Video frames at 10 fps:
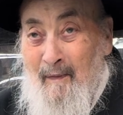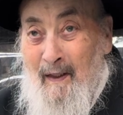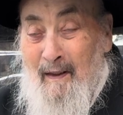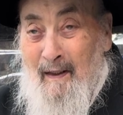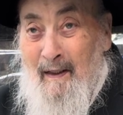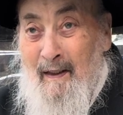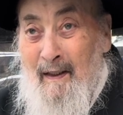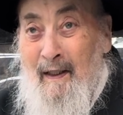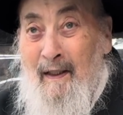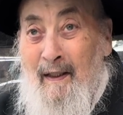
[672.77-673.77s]
A
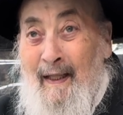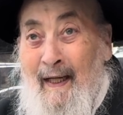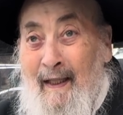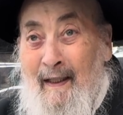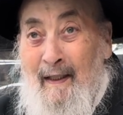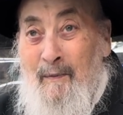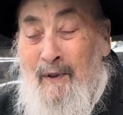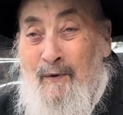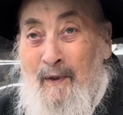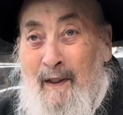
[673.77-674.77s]
richig erech in
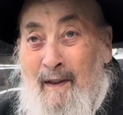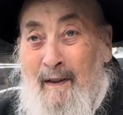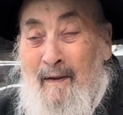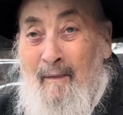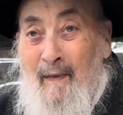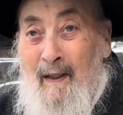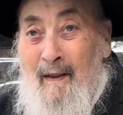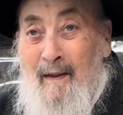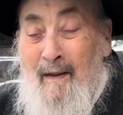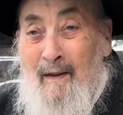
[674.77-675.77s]
between
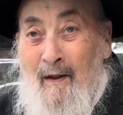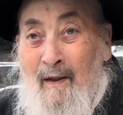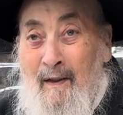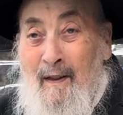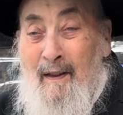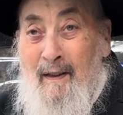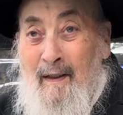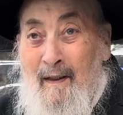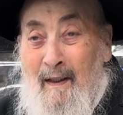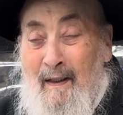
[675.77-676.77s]
ugly
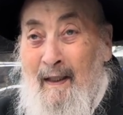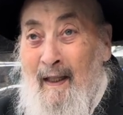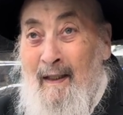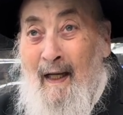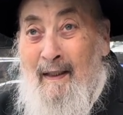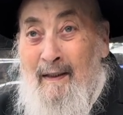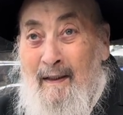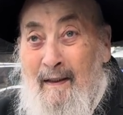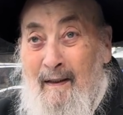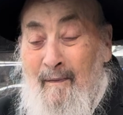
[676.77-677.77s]
and not
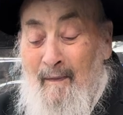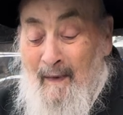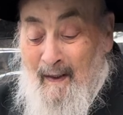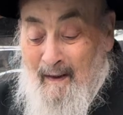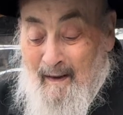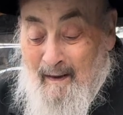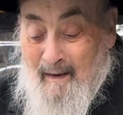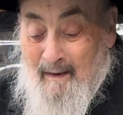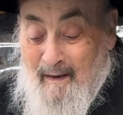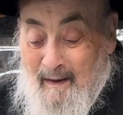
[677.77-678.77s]
nice.
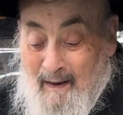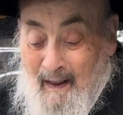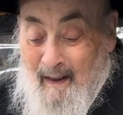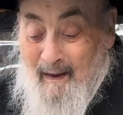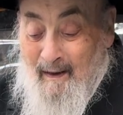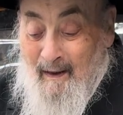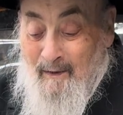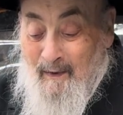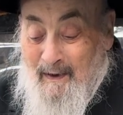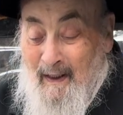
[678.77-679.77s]
So he's saying, he
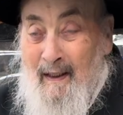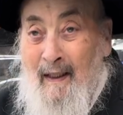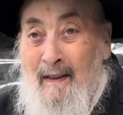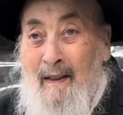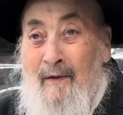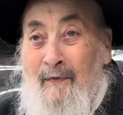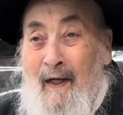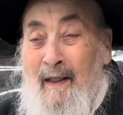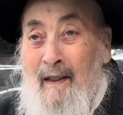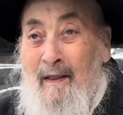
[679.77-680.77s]
doesn't want to say that it's an
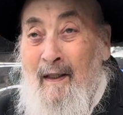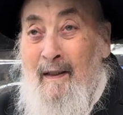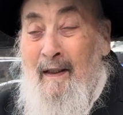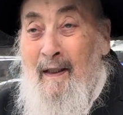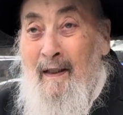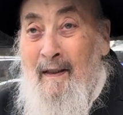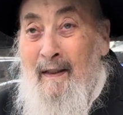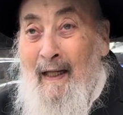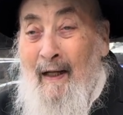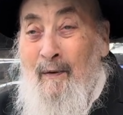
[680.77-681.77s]
aveda. The
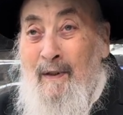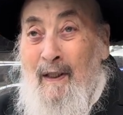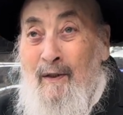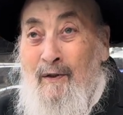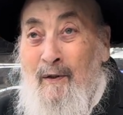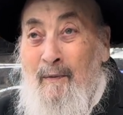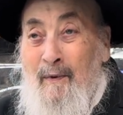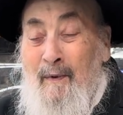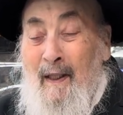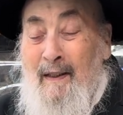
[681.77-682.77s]
language that he
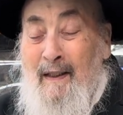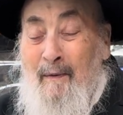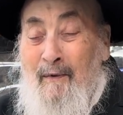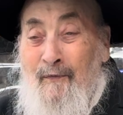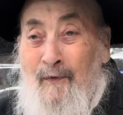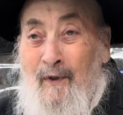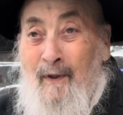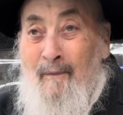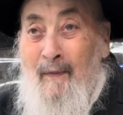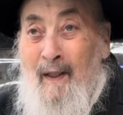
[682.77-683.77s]
said
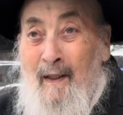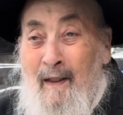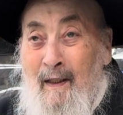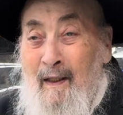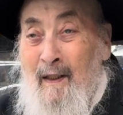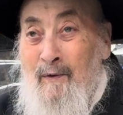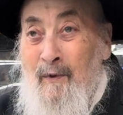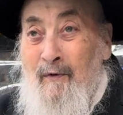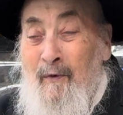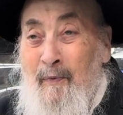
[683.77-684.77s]
before, he doesn't
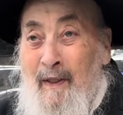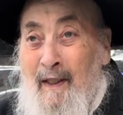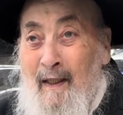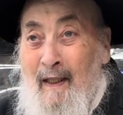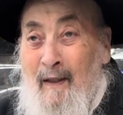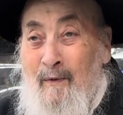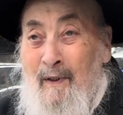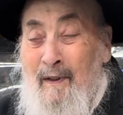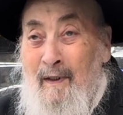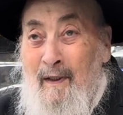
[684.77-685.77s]
want to repeat that
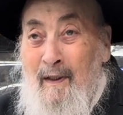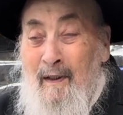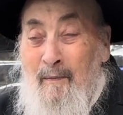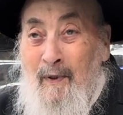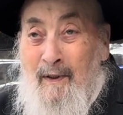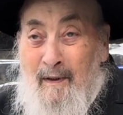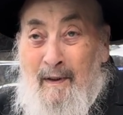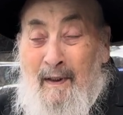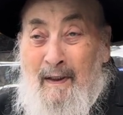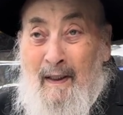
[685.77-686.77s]
language, but
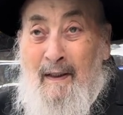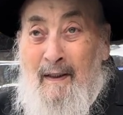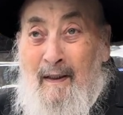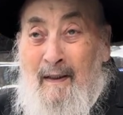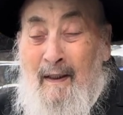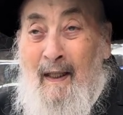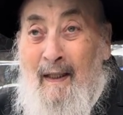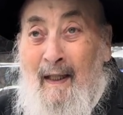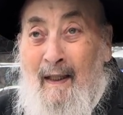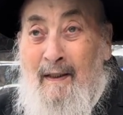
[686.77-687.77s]
he says it's not
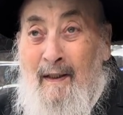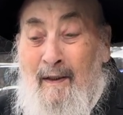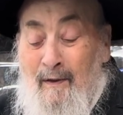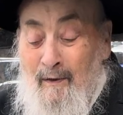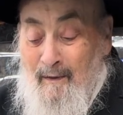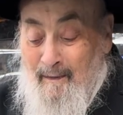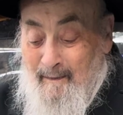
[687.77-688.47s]
a nice thing to do.